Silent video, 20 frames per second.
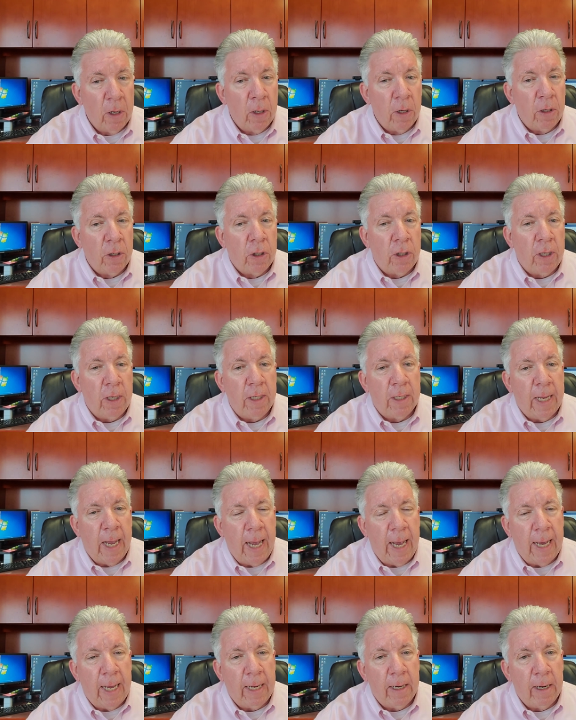She's
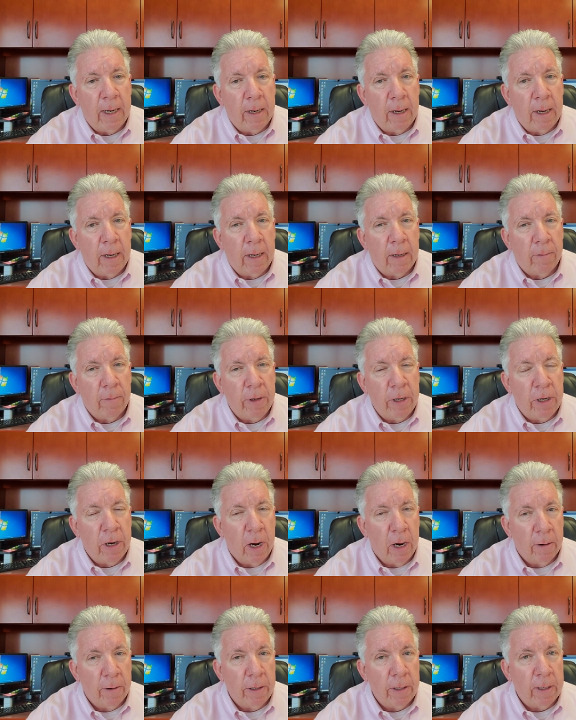had uh,
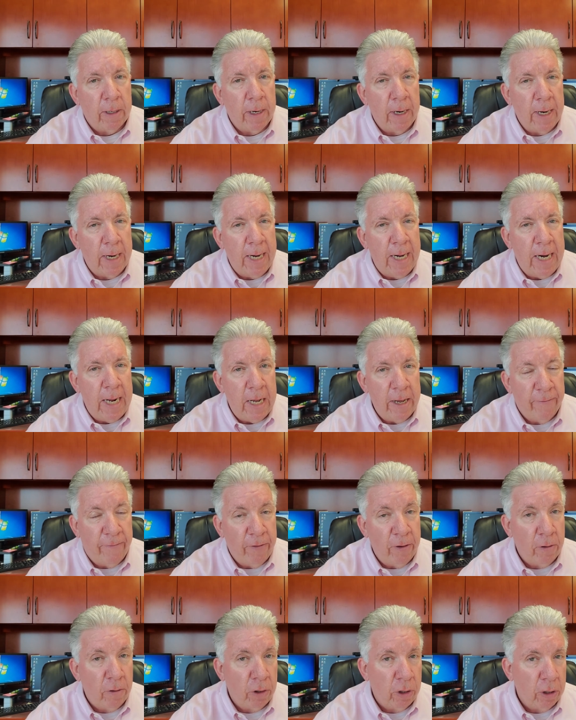recurrent knee
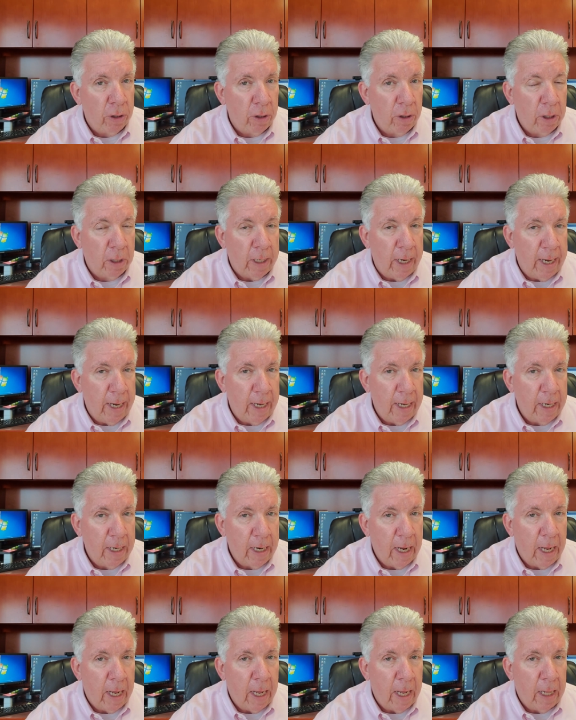effusions
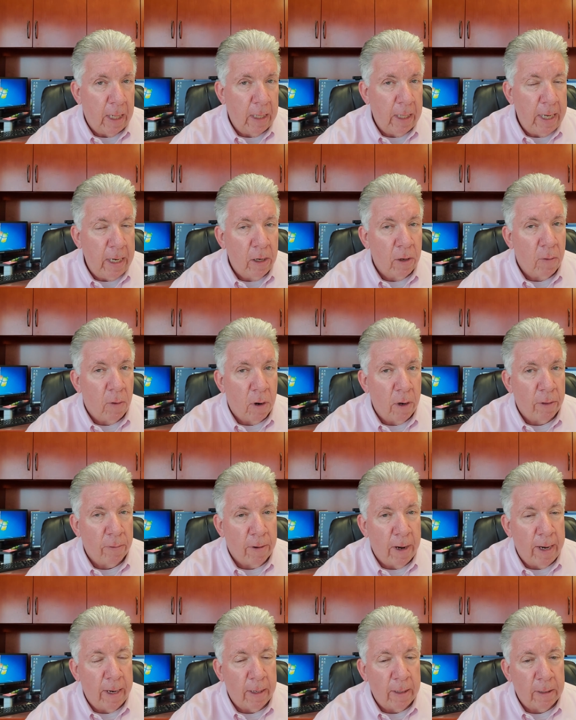and
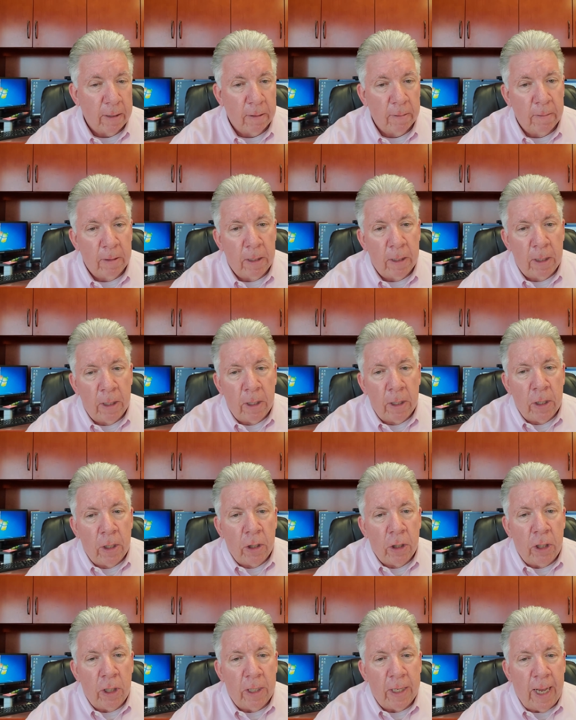oligoarthritis.
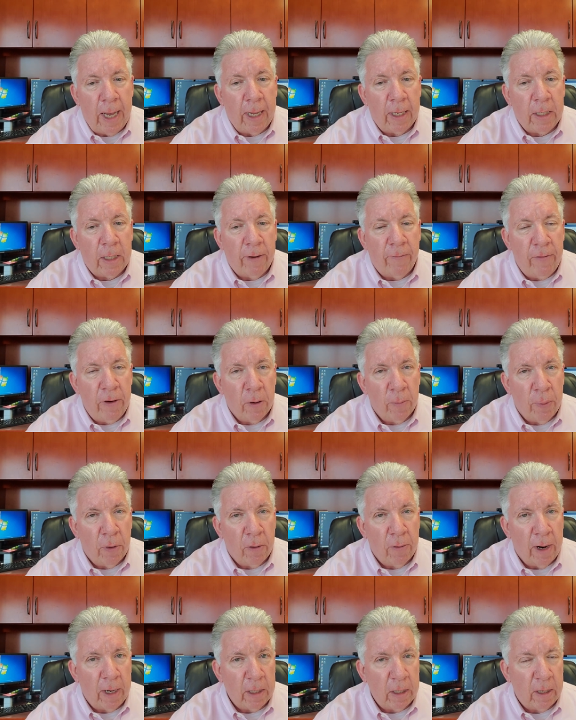She's had severe
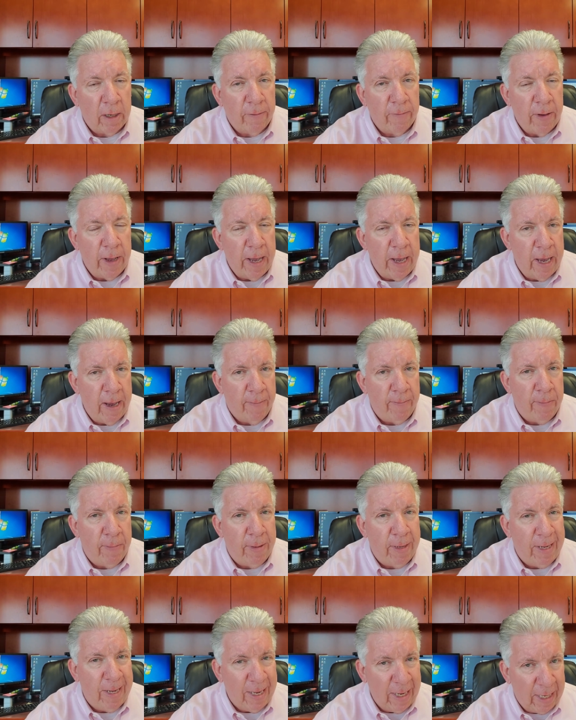progressive hip
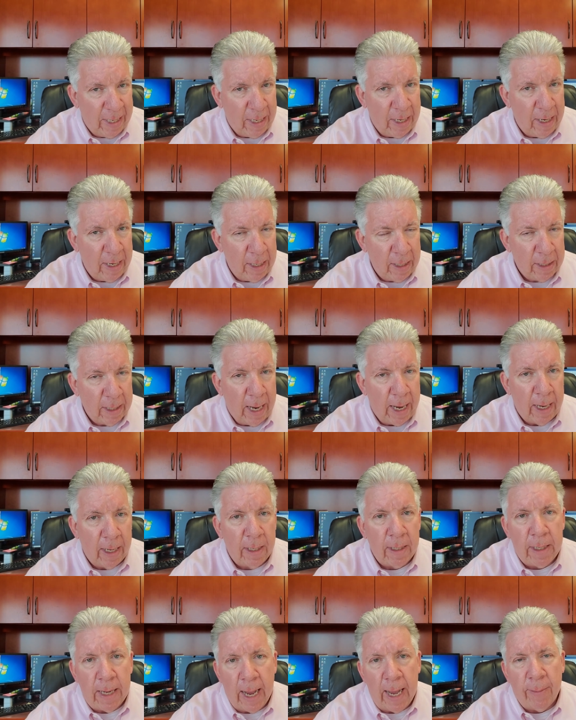disease
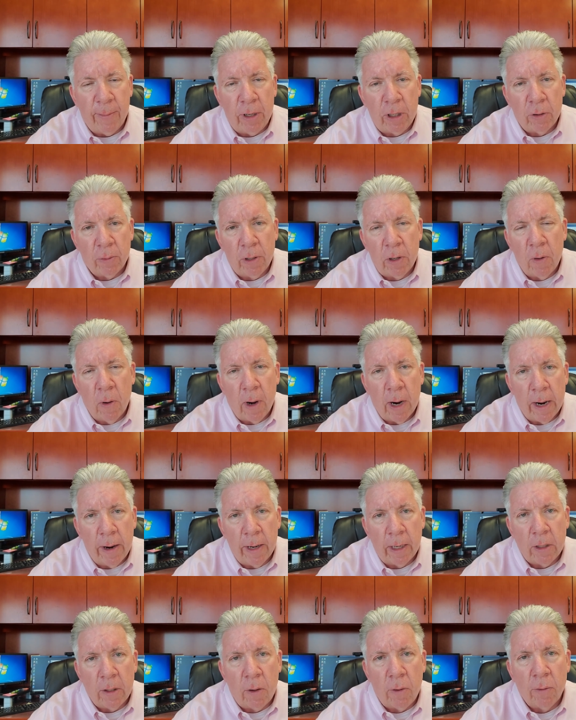and damage
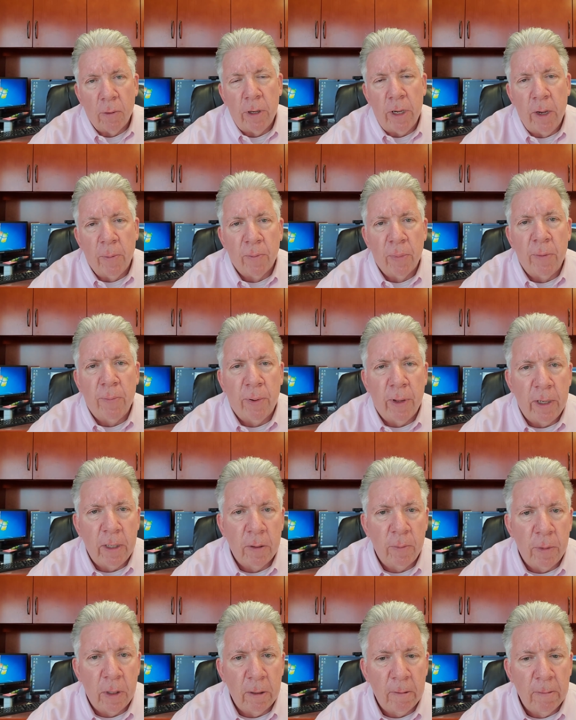requiring a total hip
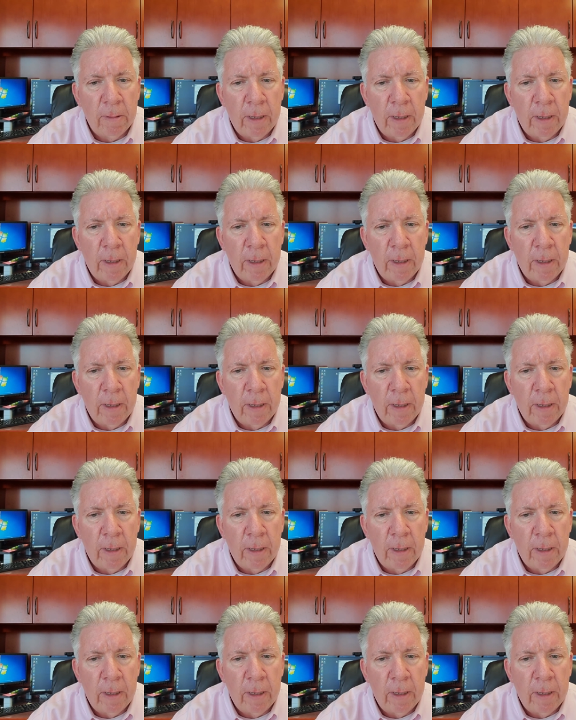replacement